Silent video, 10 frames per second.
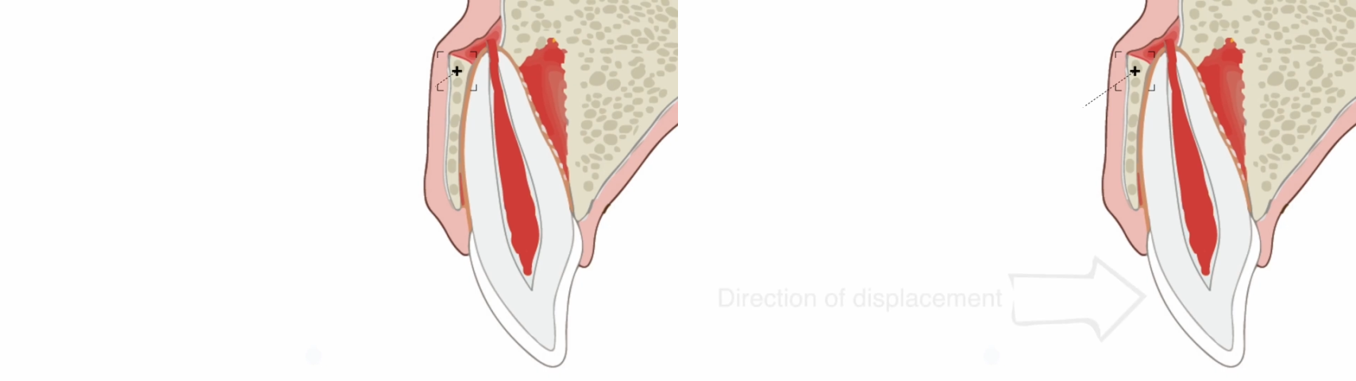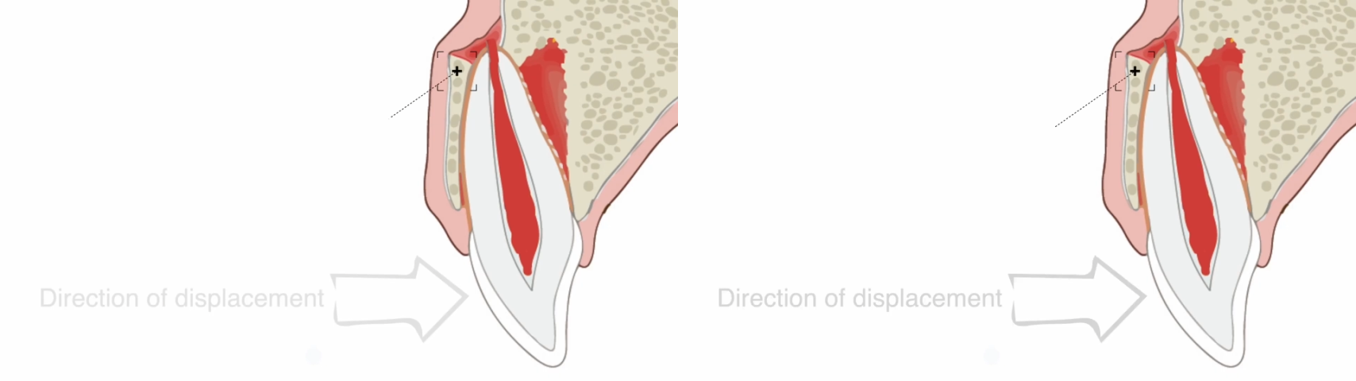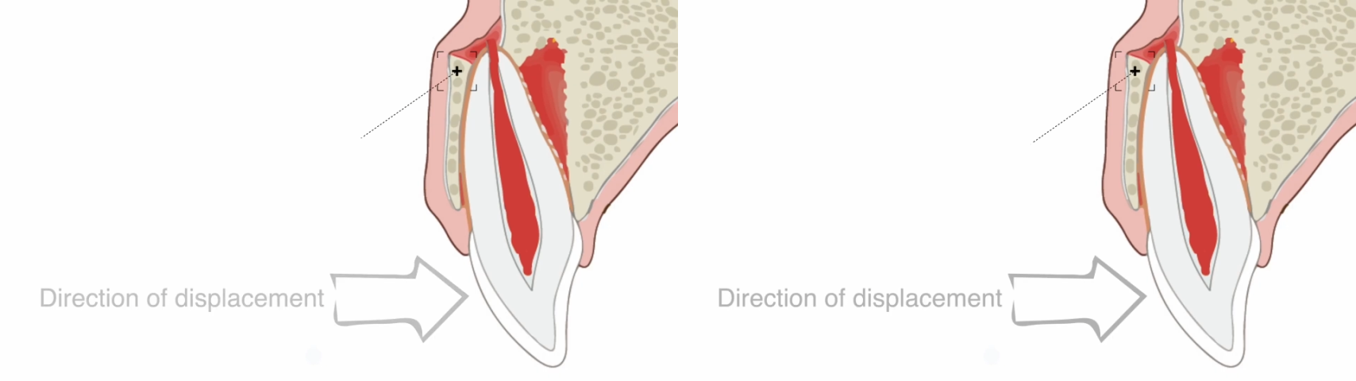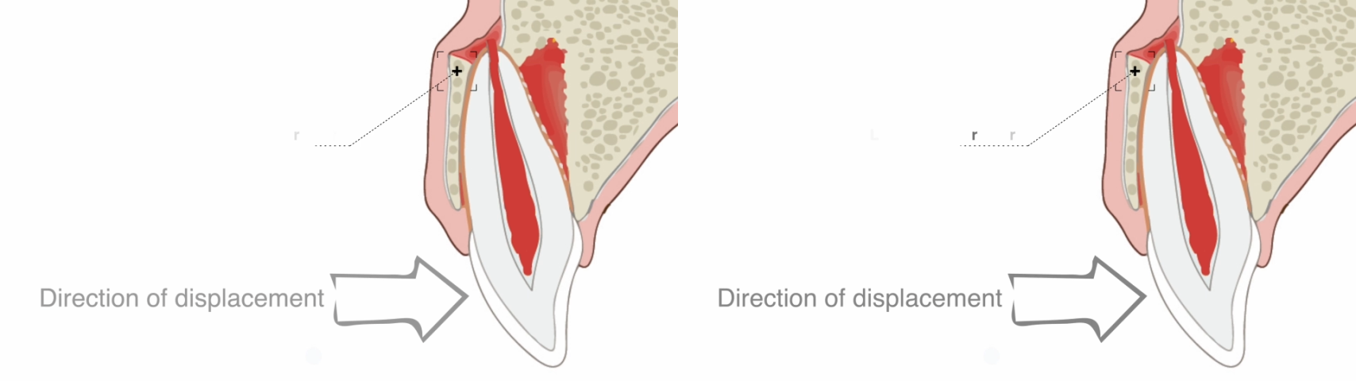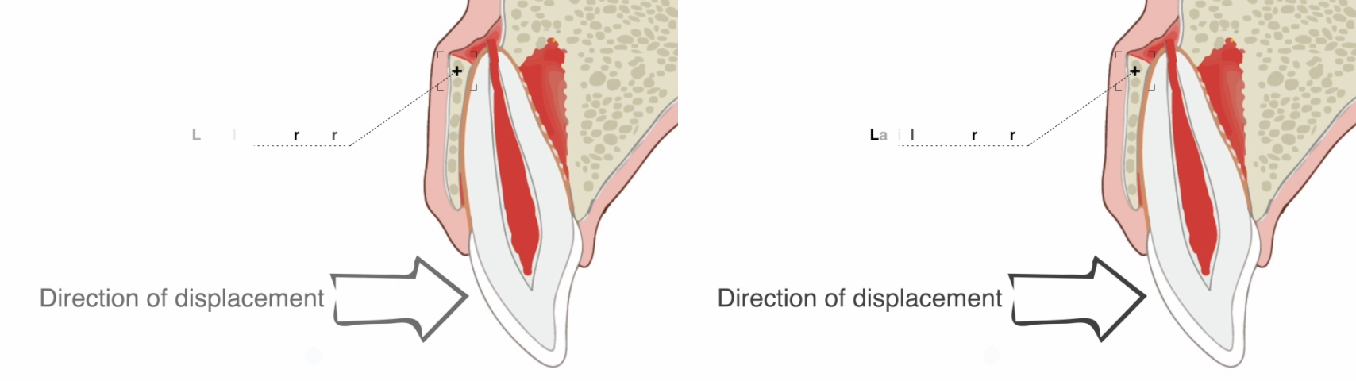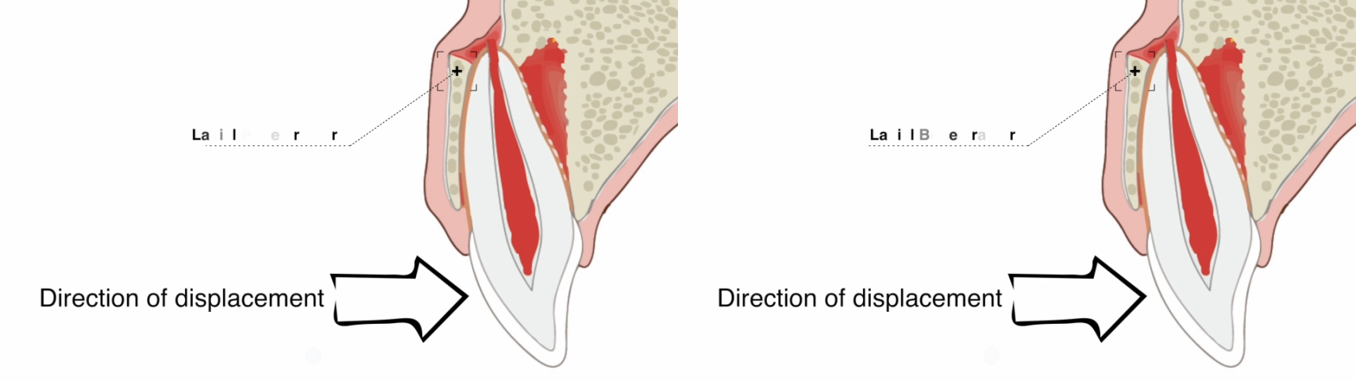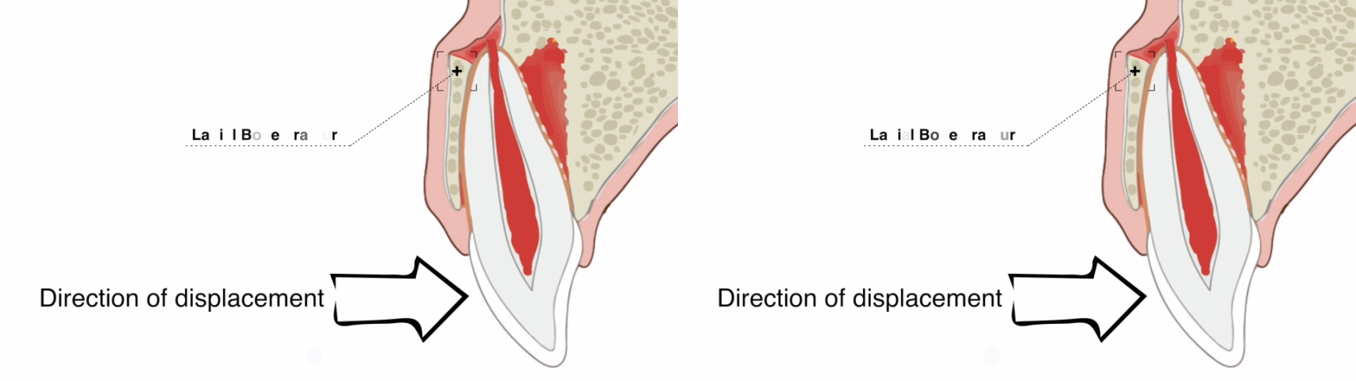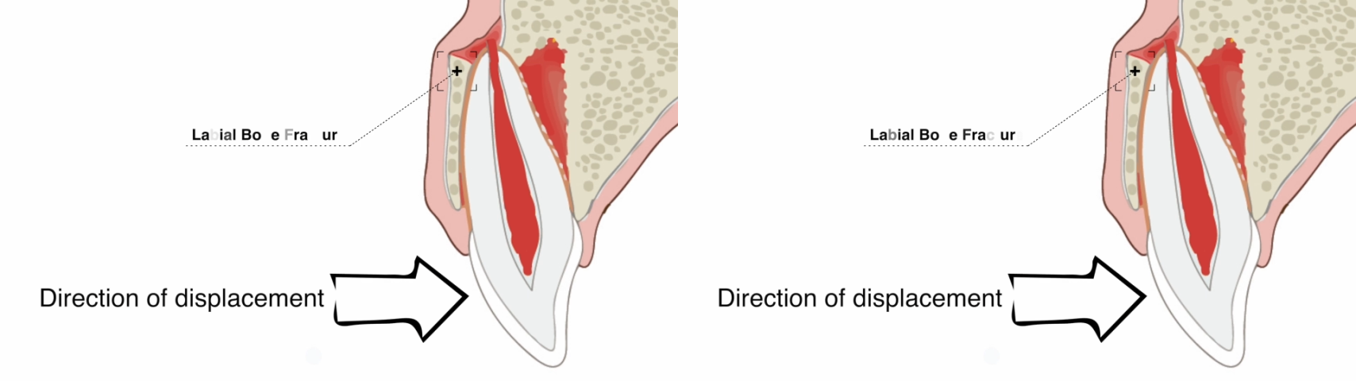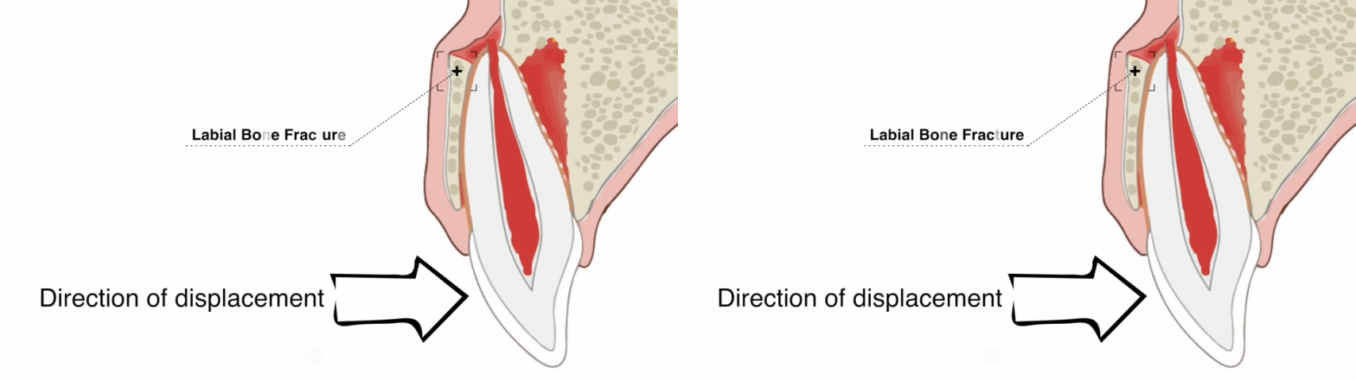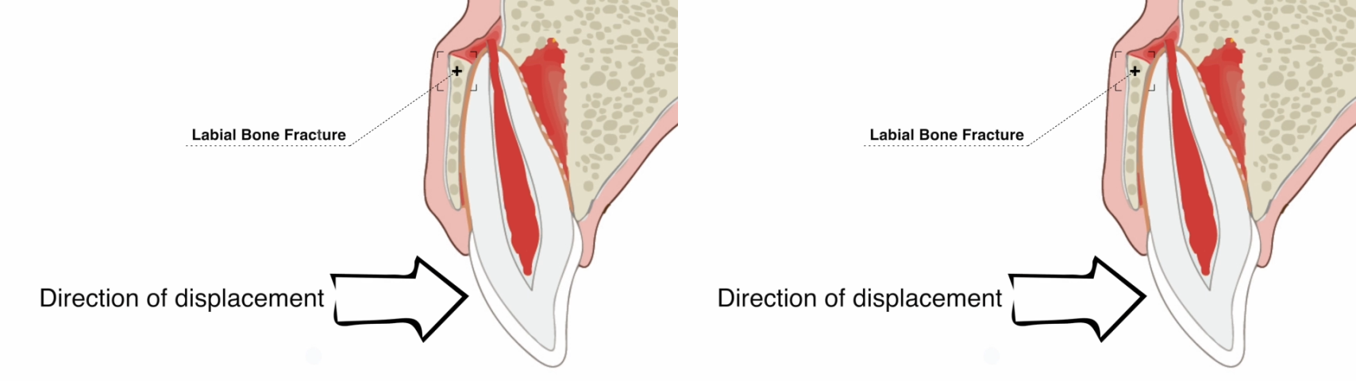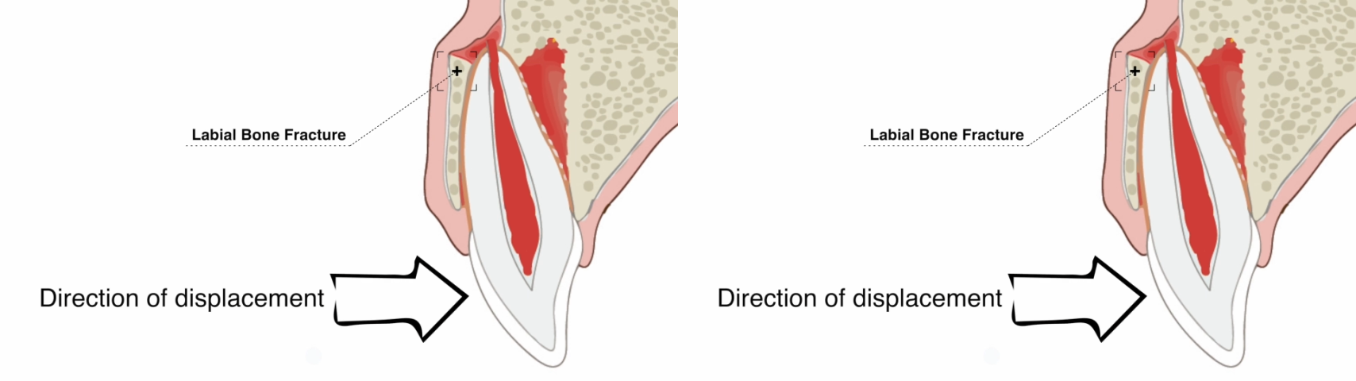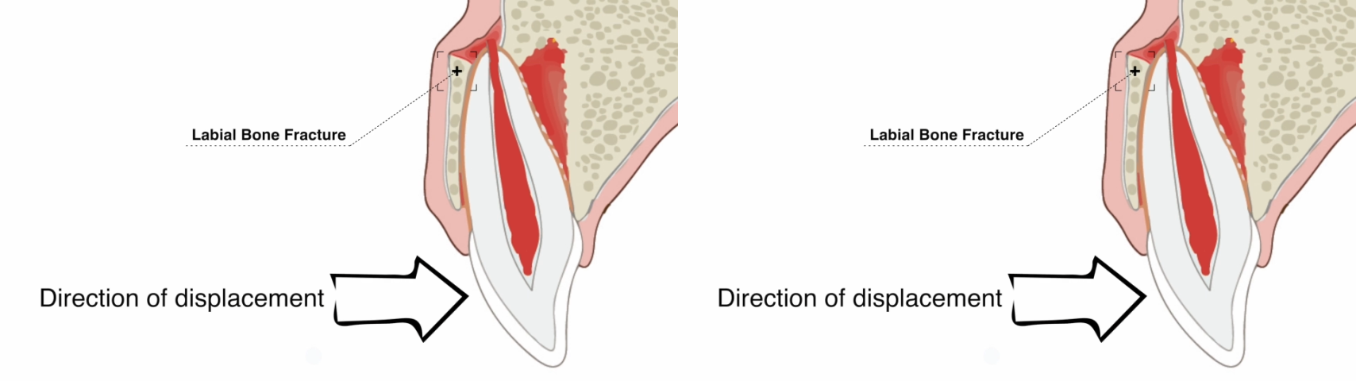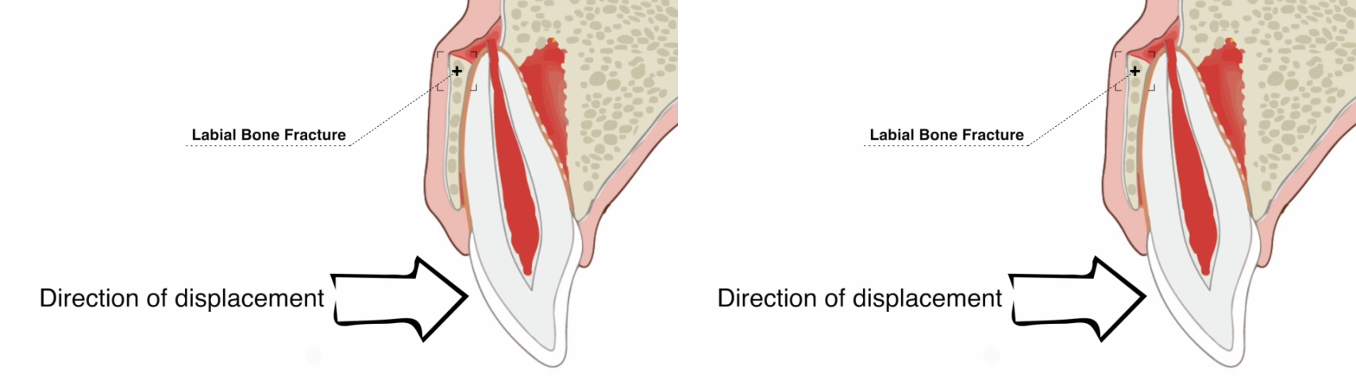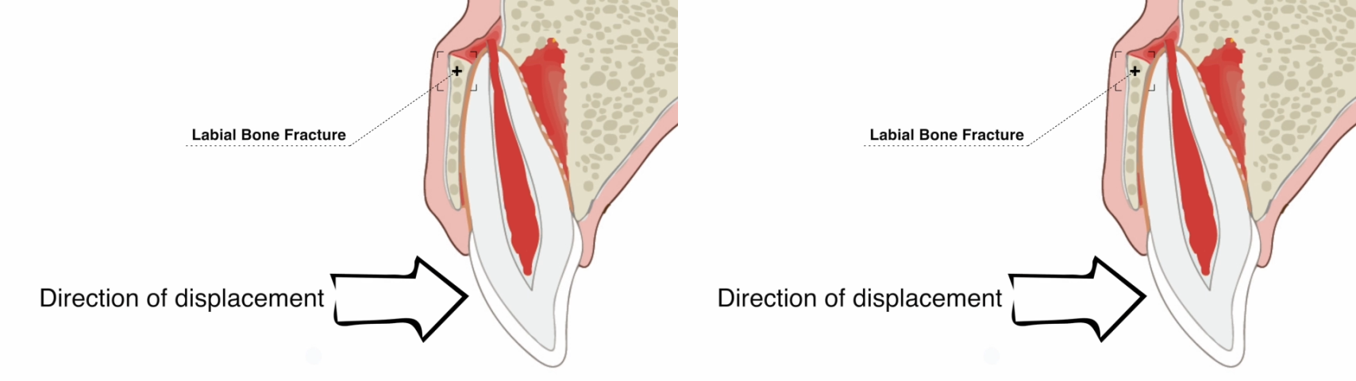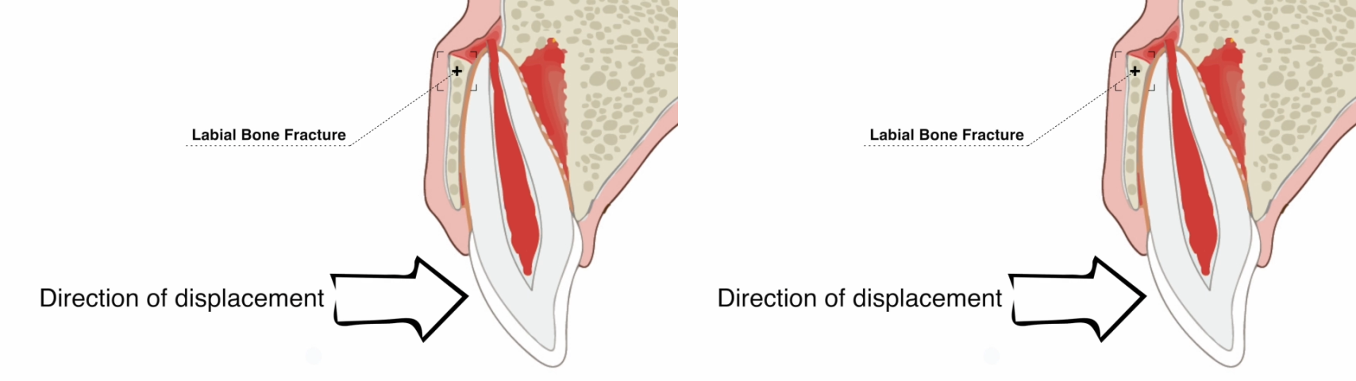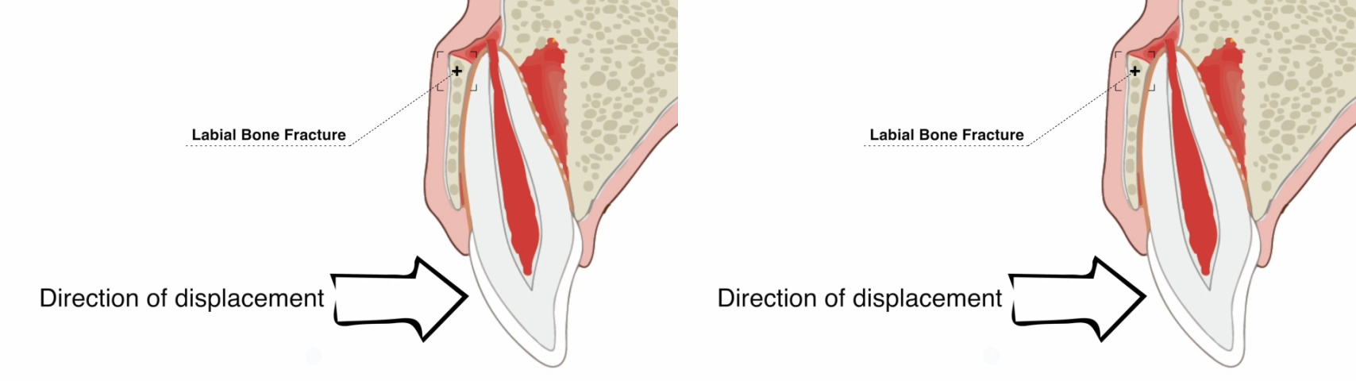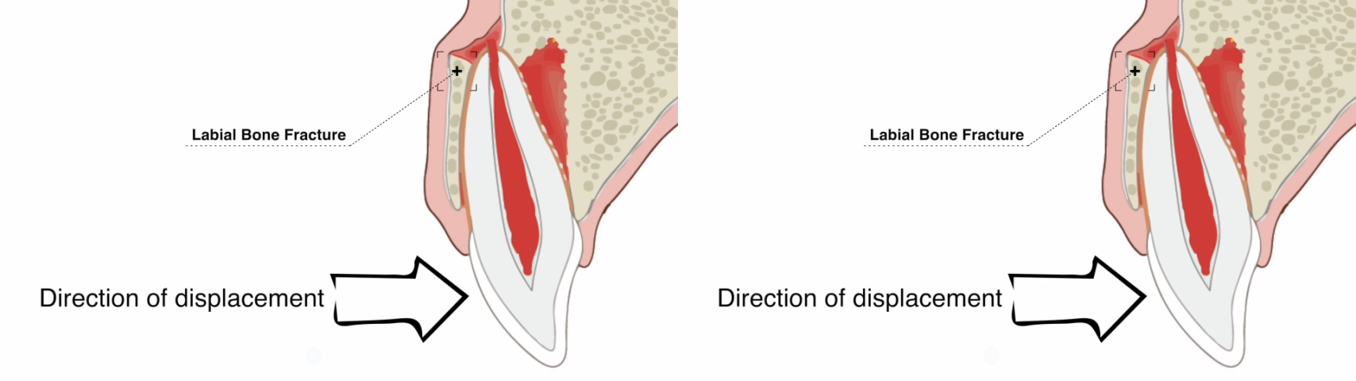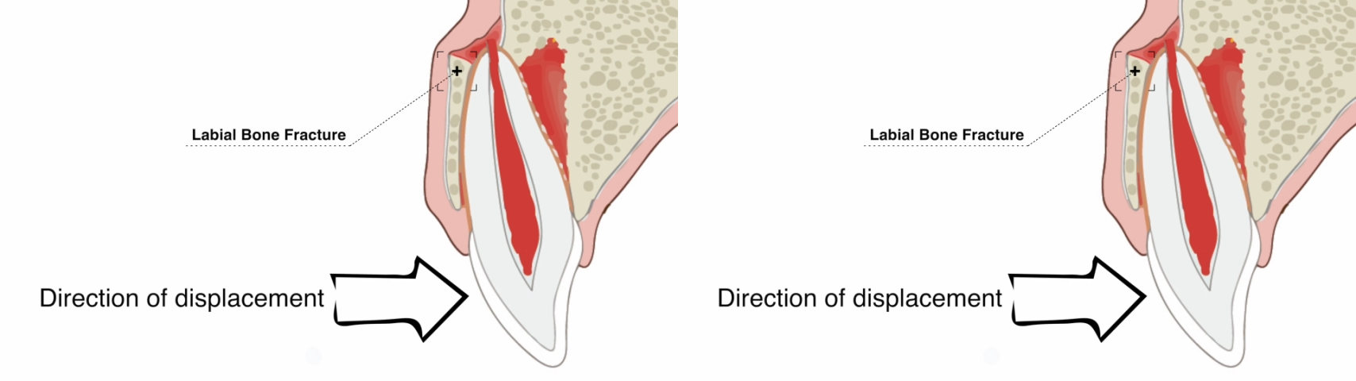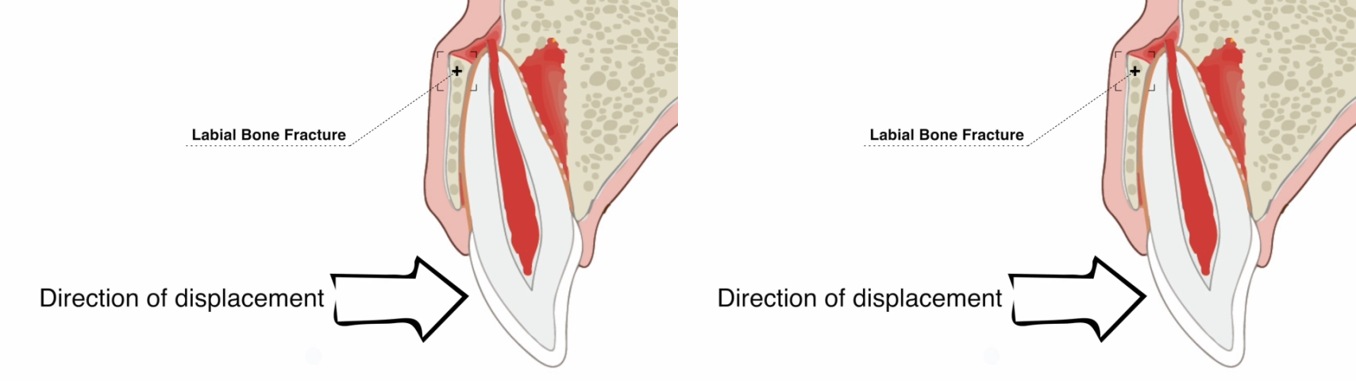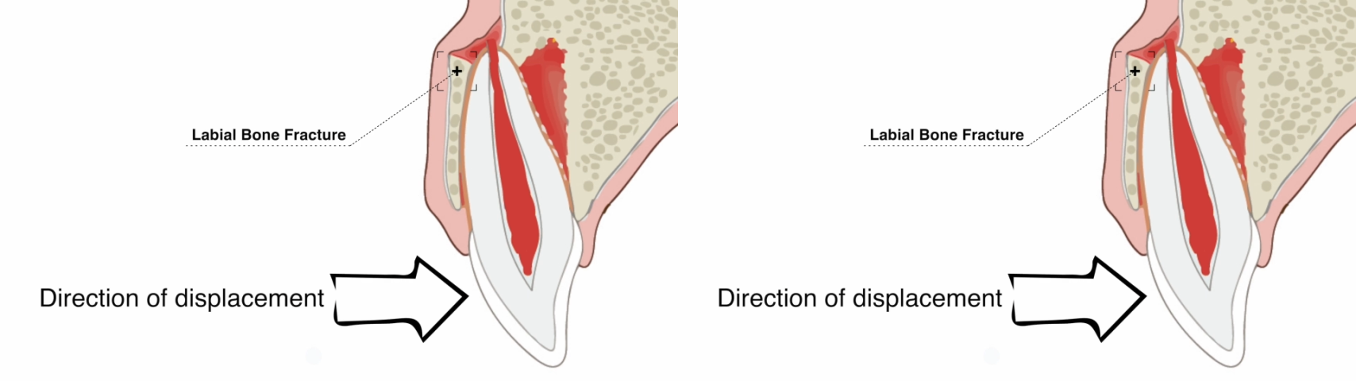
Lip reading: (no speaker visible)